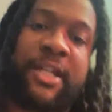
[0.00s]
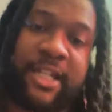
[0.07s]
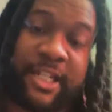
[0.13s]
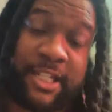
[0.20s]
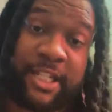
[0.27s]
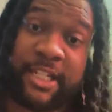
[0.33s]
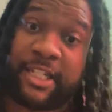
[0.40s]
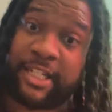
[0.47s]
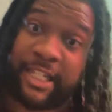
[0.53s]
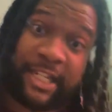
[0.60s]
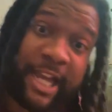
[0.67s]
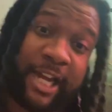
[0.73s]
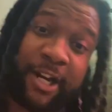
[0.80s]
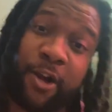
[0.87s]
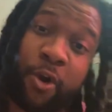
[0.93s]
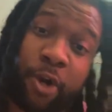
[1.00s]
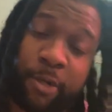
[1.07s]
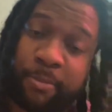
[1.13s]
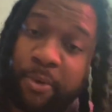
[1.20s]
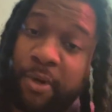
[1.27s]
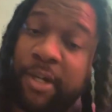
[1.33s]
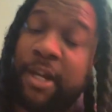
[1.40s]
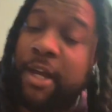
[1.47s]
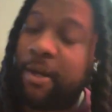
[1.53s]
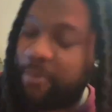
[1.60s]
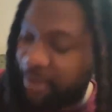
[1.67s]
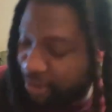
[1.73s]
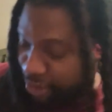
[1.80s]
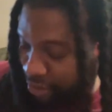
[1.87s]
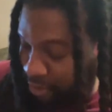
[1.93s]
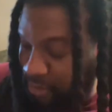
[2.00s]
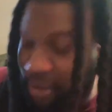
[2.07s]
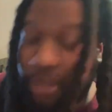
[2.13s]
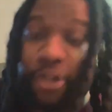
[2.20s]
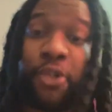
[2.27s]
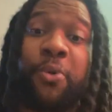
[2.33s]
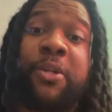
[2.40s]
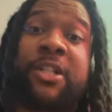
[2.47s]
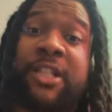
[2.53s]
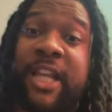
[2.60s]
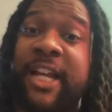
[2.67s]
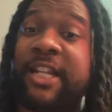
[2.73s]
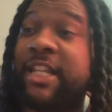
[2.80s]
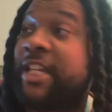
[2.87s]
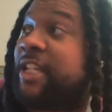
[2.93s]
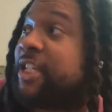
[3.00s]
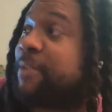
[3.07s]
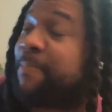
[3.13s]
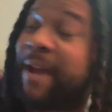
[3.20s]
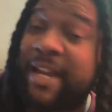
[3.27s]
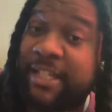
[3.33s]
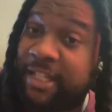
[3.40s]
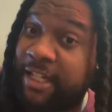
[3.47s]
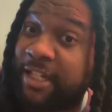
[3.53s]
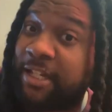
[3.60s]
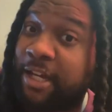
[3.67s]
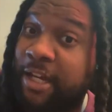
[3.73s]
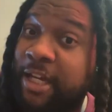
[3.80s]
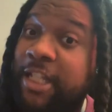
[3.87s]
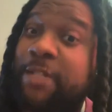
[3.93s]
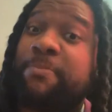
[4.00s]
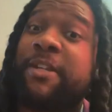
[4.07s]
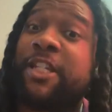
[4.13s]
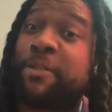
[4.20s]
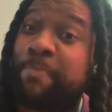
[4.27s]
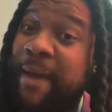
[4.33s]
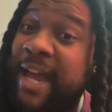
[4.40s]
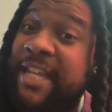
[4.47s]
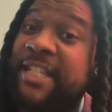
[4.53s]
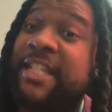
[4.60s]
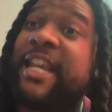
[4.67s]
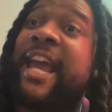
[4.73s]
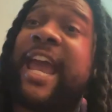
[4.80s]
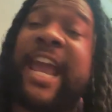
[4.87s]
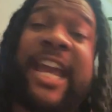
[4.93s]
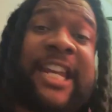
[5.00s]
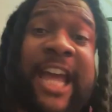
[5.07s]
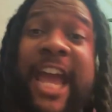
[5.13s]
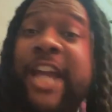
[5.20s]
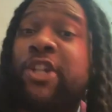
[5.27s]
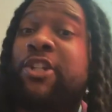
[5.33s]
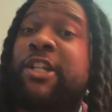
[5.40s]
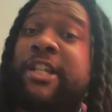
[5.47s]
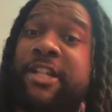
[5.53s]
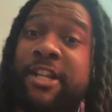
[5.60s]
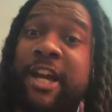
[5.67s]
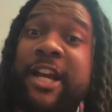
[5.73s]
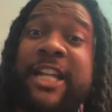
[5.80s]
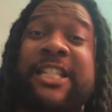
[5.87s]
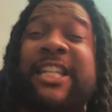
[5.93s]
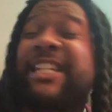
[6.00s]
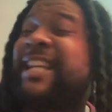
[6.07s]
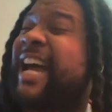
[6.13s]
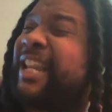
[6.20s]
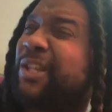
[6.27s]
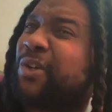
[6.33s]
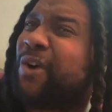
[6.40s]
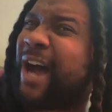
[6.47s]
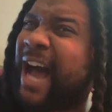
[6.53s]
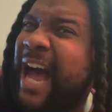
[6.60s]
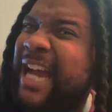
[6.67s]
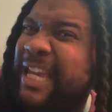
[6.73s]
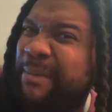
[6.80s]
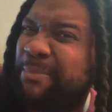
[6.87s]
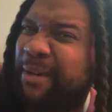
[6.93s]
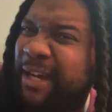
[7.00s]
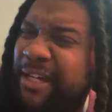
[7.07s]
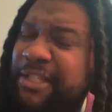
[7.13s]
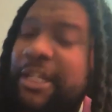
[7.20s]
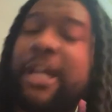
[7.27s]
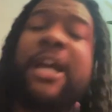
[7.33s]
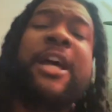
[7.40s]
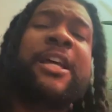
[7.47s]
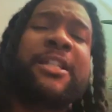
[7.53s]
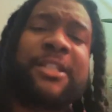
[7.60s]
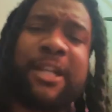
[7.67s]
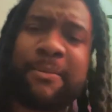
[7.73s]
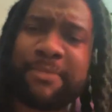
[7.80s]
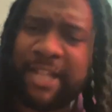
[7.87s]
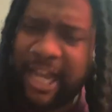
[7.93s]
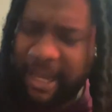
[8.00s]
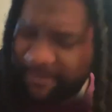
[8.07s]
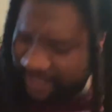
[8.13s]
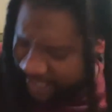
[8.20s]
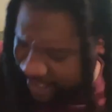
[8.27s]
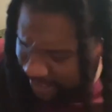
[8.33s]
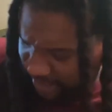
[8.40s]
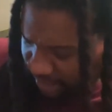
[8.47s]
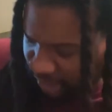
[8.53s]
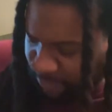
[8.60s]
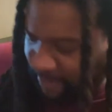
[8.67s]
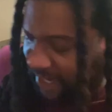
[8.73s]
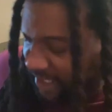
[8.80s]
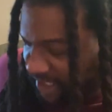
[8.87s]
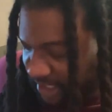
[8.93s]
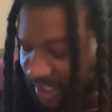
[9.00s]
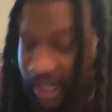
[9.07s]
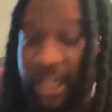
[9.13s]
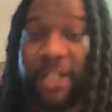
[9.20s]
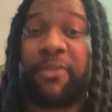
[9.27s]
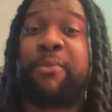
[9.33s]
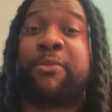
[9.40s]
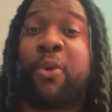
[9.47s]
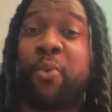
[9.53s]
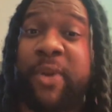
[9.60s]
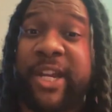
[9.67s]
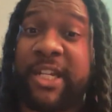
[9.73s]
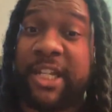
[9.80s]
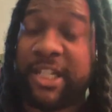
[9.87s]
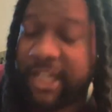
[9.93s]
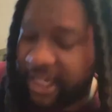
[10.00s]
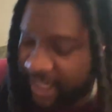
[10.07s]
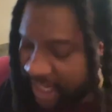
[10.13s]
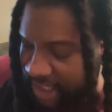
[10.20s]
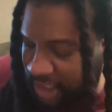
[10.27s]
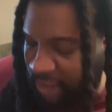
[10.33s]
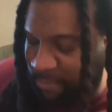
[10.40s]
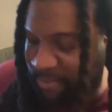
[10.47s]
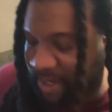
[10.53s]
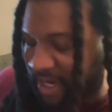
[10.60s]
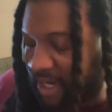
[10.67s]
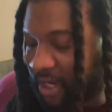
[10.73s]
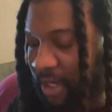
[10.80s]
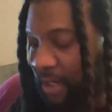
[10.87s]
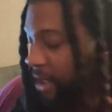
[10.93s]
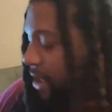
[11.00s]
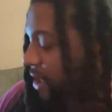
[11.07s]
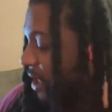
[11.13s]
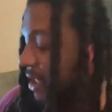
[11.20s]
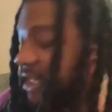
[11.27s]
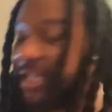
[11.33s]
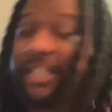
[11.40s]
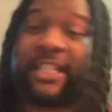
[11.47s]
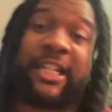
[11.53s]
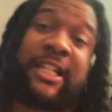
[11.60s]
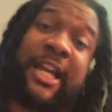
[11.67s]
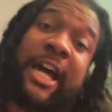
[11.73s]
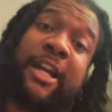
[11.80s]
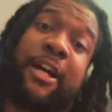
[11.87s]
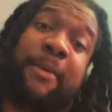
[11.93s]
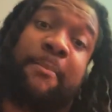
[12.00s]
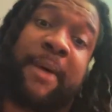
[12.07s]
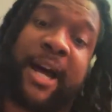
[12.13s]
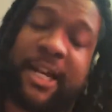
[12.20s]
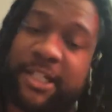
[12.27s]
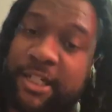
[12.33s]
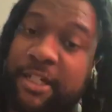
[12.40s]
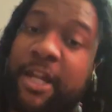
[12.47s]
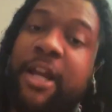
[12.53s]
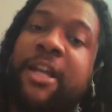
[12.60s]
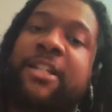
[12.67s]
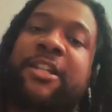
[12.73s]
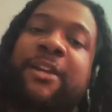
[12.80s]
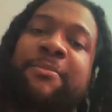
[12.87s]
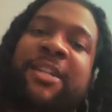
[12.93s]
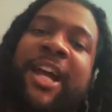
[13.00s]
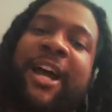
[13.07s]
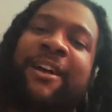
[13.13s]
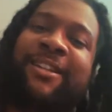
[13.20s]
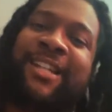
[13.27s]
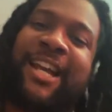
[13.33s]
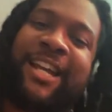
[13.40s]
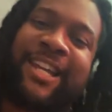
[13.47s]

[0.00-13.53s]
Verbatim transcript: is this is a lot of cardboard. What you can do is let these spicy nuggets be spicy and actually nuggets and not little hockey pucks. Sometimes I get the spicy nuggets from the Wendy's and they just be this is a lot of unboxing. Sometimes